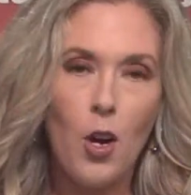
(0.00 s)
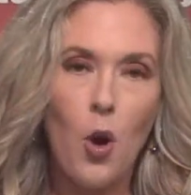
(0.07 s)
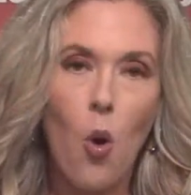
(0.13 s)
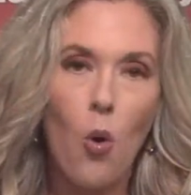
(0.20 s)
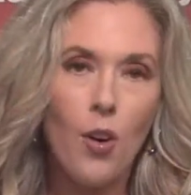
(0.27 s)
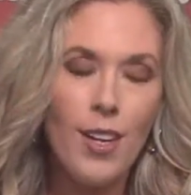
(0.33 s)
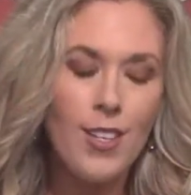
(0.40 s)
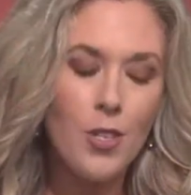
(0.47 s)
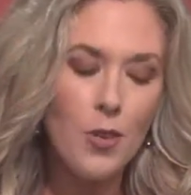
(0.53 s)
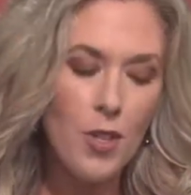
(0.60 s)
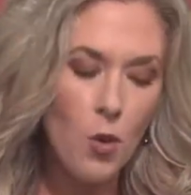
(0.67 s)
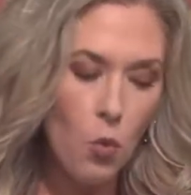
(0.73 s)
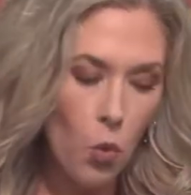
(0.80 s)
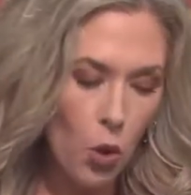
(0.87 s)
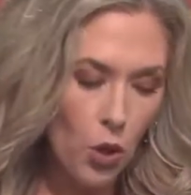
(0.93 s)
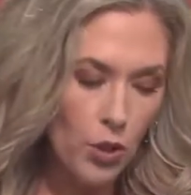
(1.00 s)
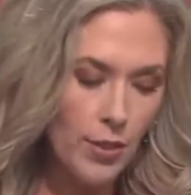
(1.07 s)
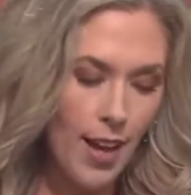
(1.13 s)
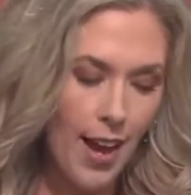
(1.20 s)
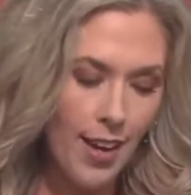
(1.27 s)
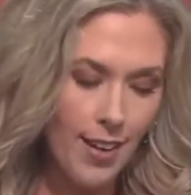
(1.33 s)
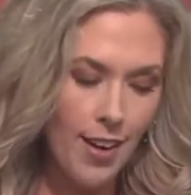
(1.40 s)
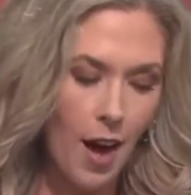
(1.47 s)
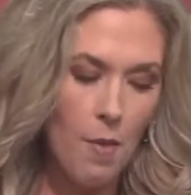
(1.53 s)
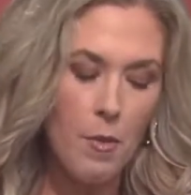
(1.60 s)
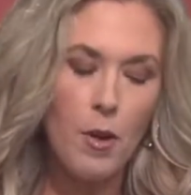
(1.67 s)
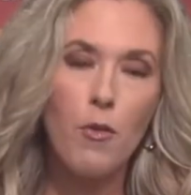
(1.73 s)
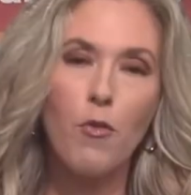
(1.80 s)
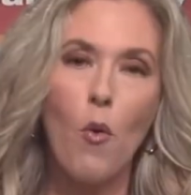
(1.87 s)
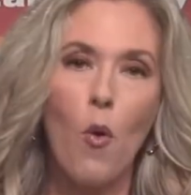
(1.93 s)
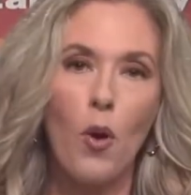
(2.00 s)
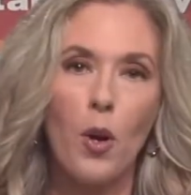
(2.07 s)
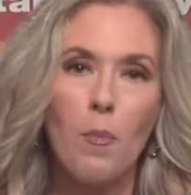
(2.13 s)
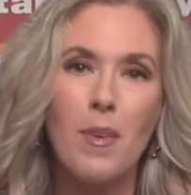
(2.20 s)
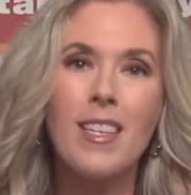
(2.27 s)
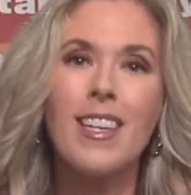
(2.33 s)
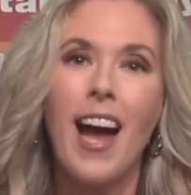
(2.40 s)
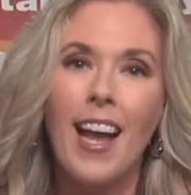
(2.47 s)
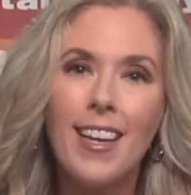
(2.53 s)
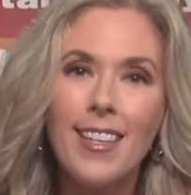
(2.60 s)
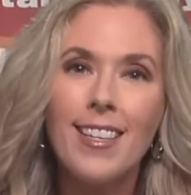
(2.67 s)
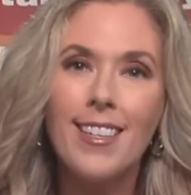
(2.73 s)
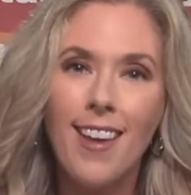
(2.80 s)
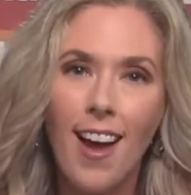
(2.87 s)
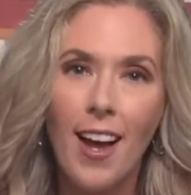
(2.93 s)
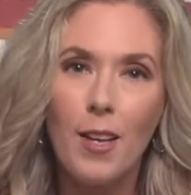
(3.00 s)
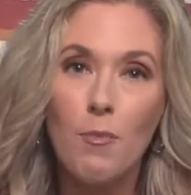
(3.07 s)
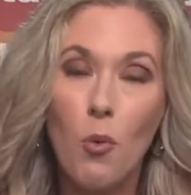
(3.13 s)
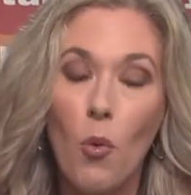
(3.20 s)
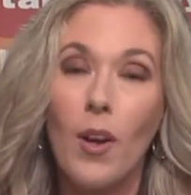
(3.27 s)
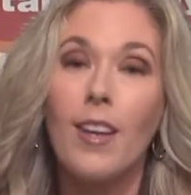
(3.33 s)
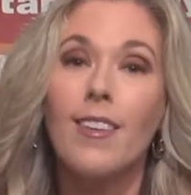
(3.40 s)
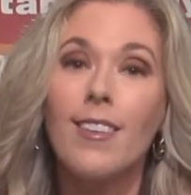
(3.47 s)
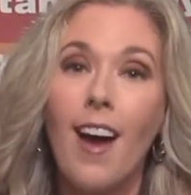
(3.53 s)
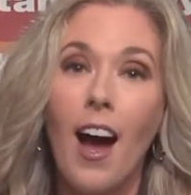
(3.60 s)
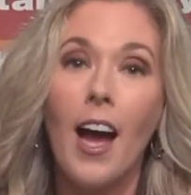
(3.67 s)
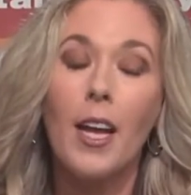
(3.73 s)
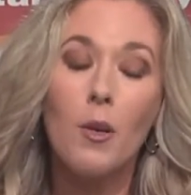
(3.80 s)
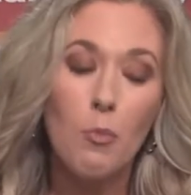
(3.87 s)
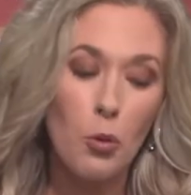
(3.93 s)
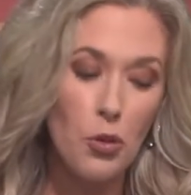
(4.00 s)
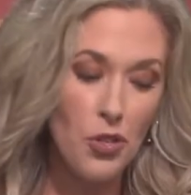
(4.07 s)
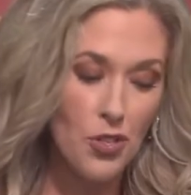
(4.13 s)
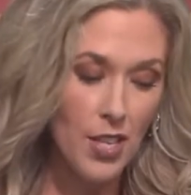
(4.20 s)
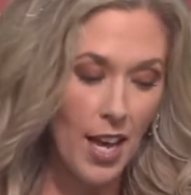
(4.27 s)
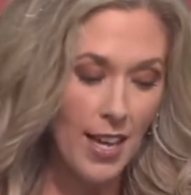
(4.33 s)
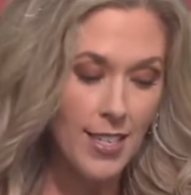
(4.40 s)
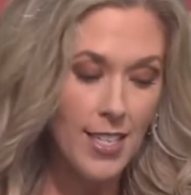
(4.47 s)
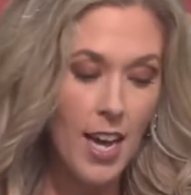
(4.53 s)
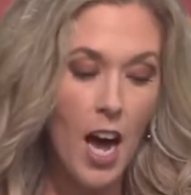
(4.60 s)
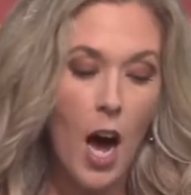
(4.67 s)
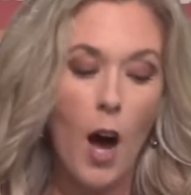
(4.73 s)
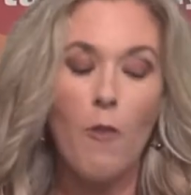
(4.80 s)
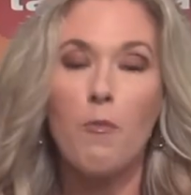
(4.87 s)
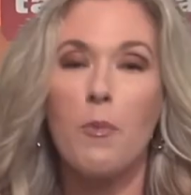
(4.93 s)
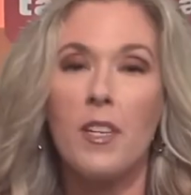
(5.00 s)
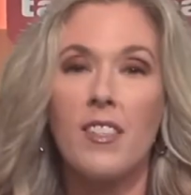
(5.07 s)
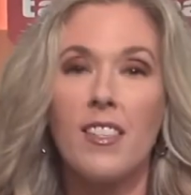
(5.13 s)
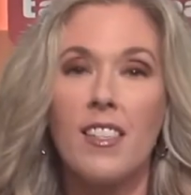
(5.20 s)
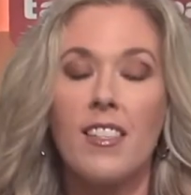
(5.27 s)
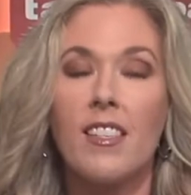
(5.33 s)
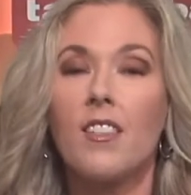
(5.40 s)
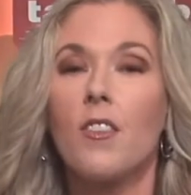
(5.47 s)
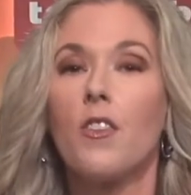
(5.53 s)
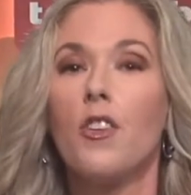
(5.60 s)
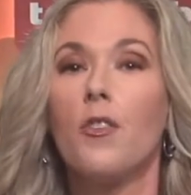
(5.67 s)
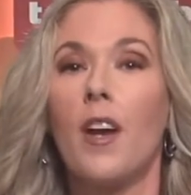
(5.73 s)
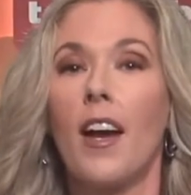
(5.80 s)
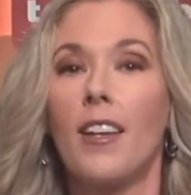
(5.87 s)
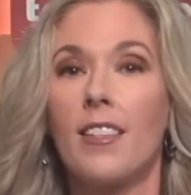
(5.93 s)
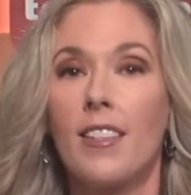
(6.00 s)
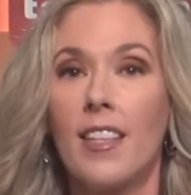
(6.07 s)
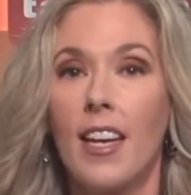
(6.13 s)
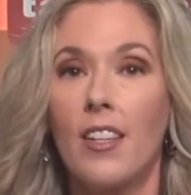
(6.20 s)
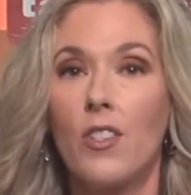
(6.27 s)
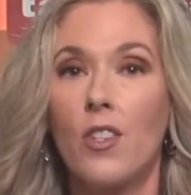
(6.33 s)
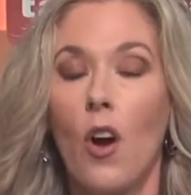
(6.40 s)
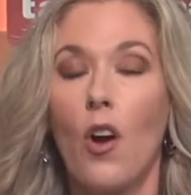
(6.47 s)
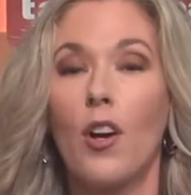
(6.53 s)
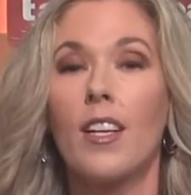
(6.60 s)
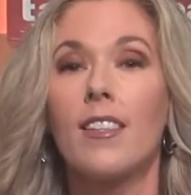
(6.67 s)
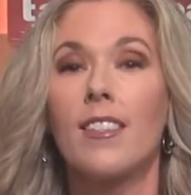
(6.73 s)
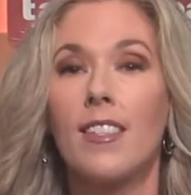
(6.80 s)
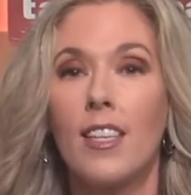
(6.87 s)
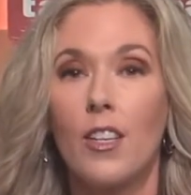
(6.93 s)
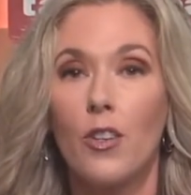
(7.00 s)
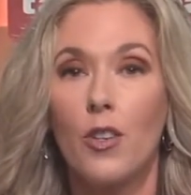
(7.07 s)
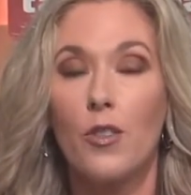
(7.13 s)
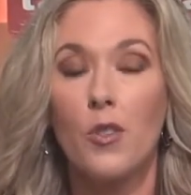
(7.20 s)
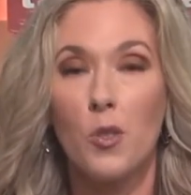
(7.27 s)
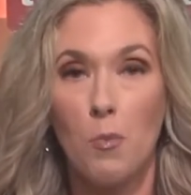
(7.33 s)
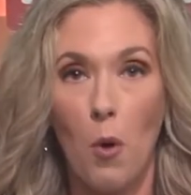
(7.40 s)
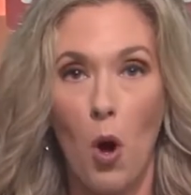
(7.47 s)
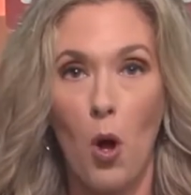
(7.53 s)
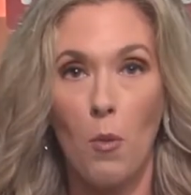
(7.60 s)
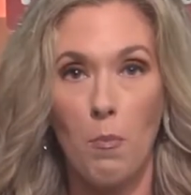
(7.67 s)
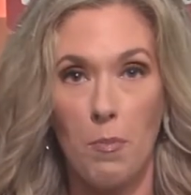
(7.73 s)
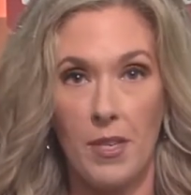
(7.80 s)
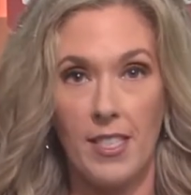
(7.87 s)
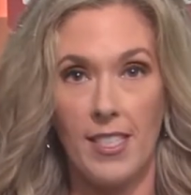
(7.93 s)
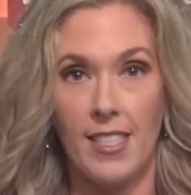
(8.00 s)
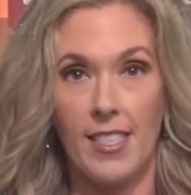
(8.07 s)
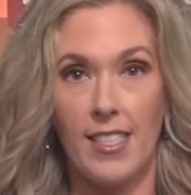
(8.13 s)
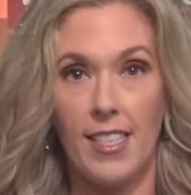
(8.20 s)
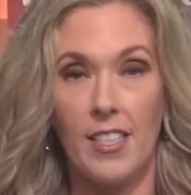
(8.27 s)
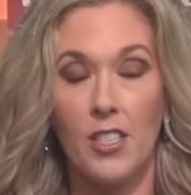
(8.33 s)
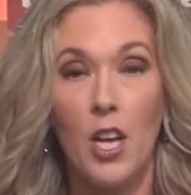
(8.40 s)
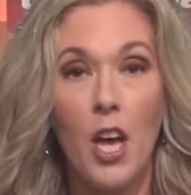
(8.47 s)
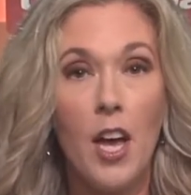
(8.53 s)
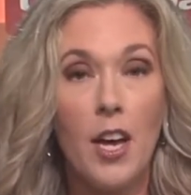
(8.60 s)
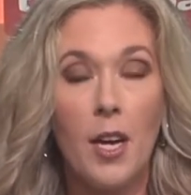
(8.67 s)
According to the World Economic Forum, 99.9% of businesses in the United States are considered small businesses.